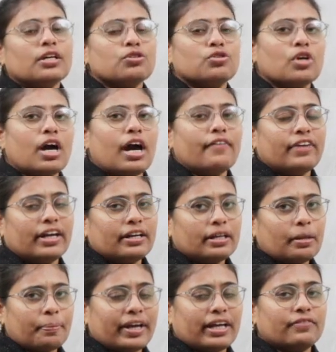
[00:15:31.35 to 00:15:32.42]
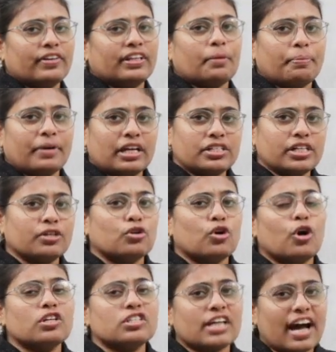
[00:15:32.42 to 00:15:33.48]
So when the patient
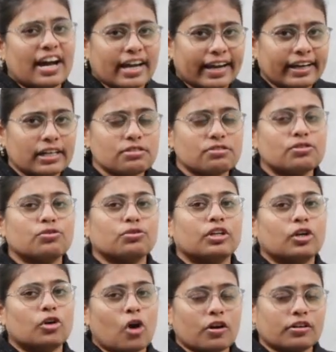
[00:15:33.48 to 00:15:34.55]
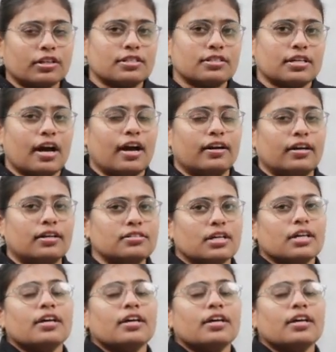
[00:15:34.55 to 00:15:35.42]
goes against to the doctor's orders,